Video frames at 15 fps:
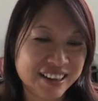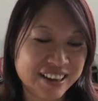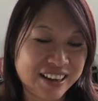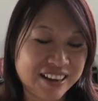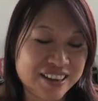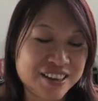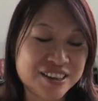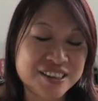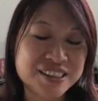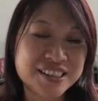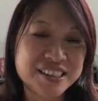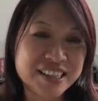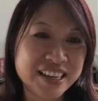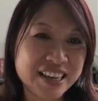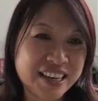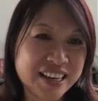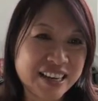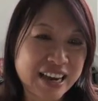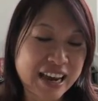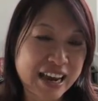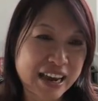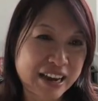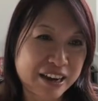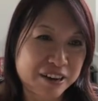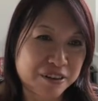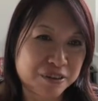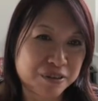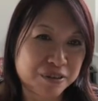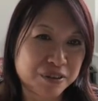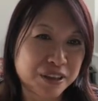You can see
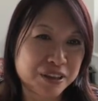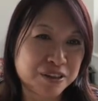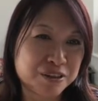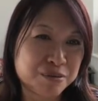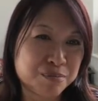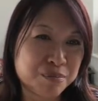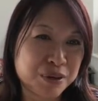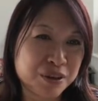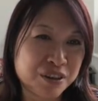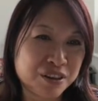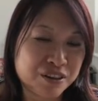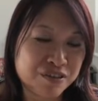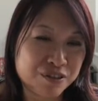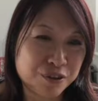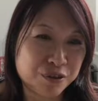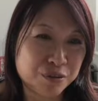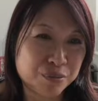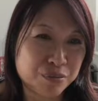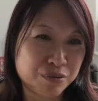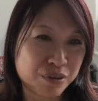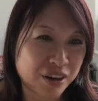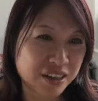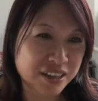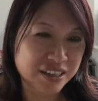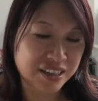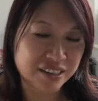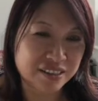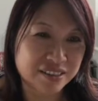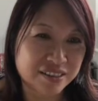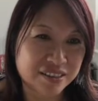how those beautiful bright
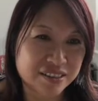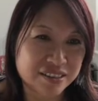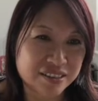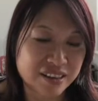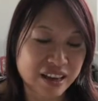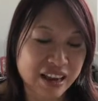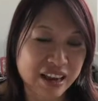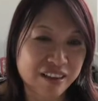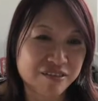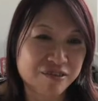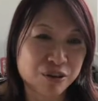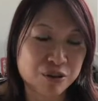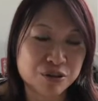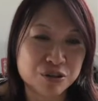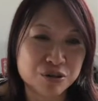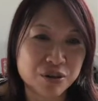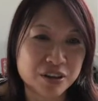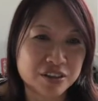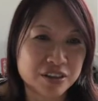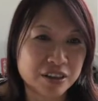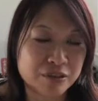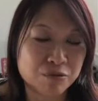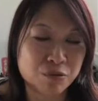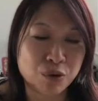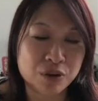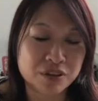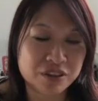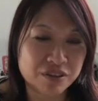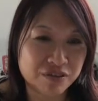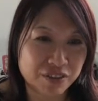colours have contrasted
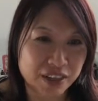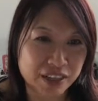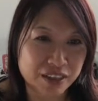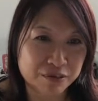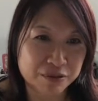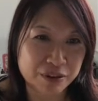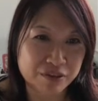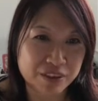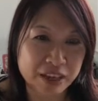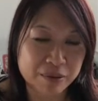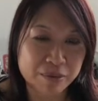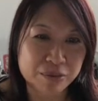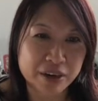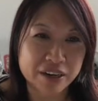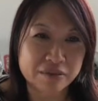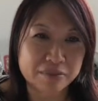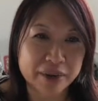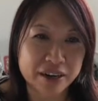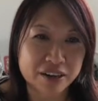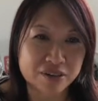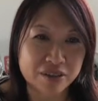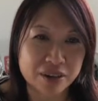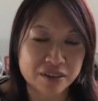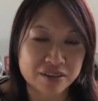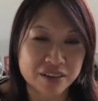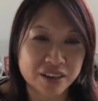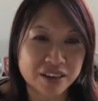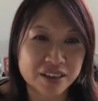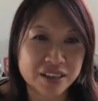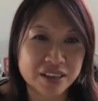wonderfully with that brown background.
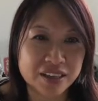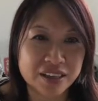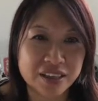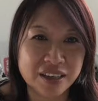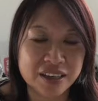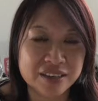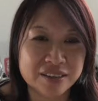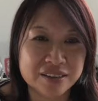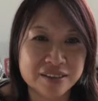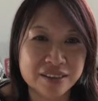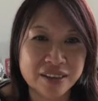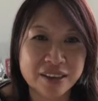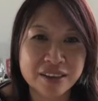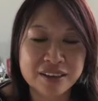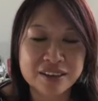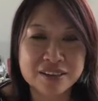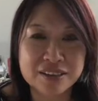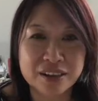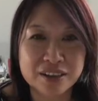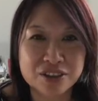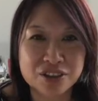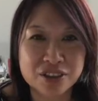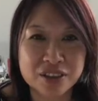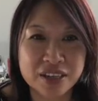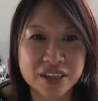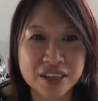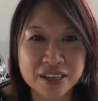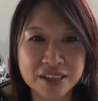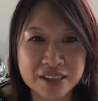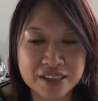I think it's such an
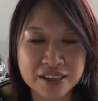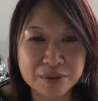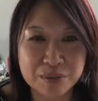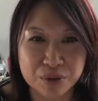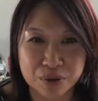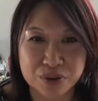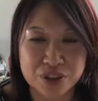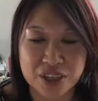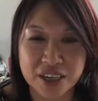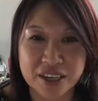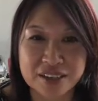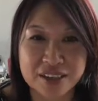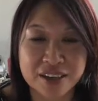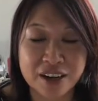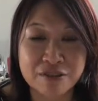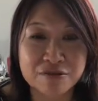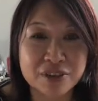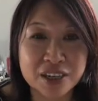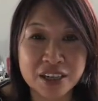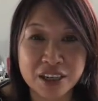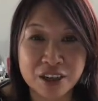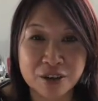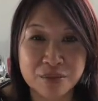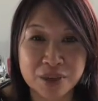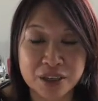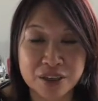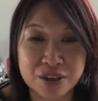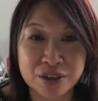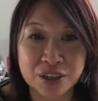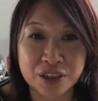easy project and I really hope that
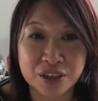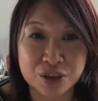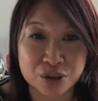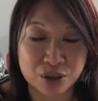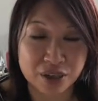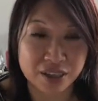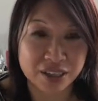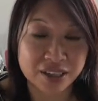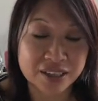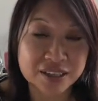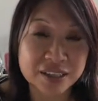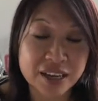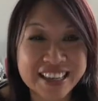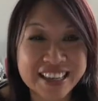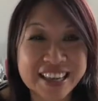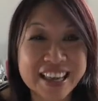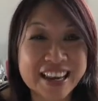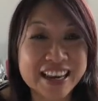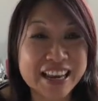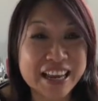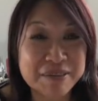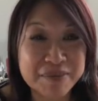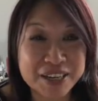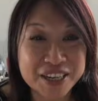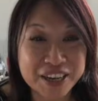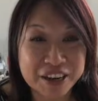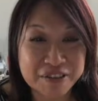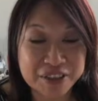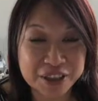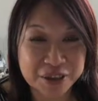you're going to try it. Let me know
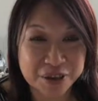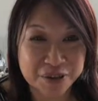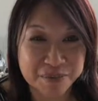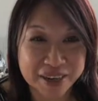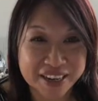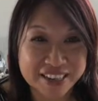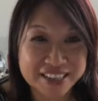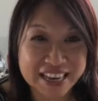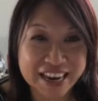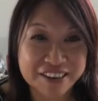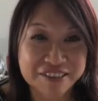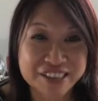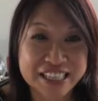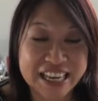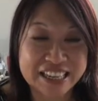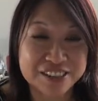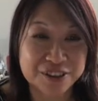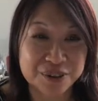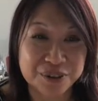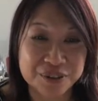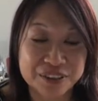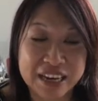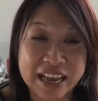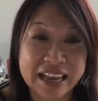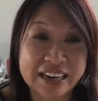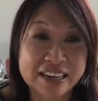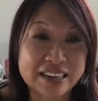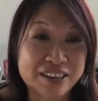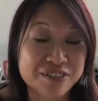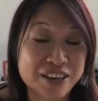in the comments how you get on,
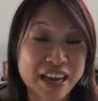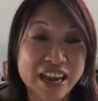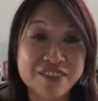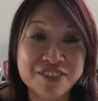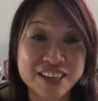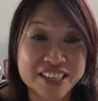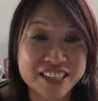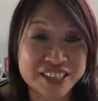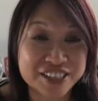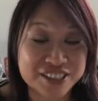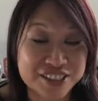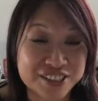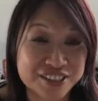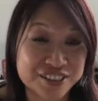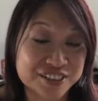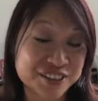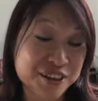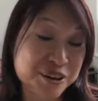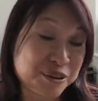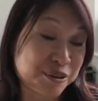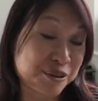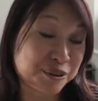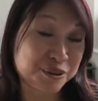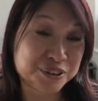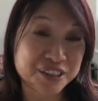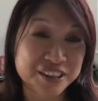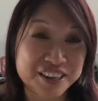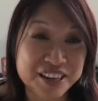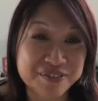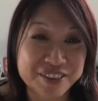and if you have any issues, also
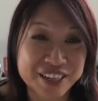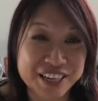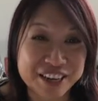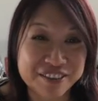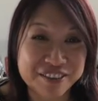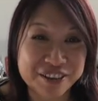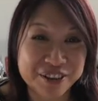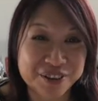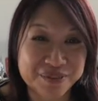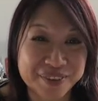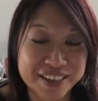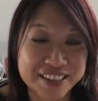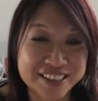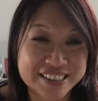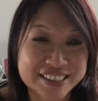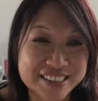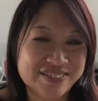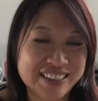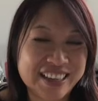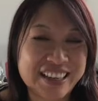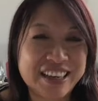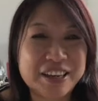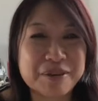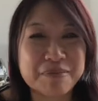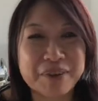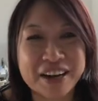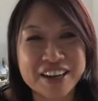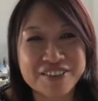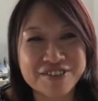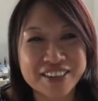let me know in the comments.
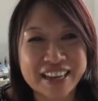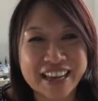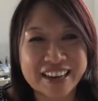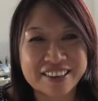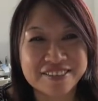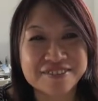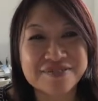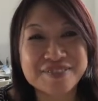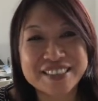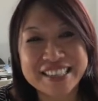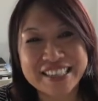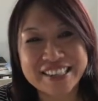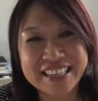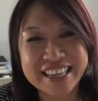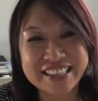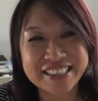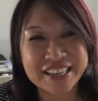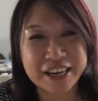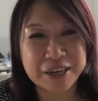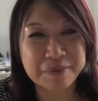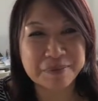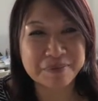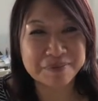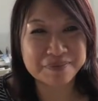Bye for now. See you next time.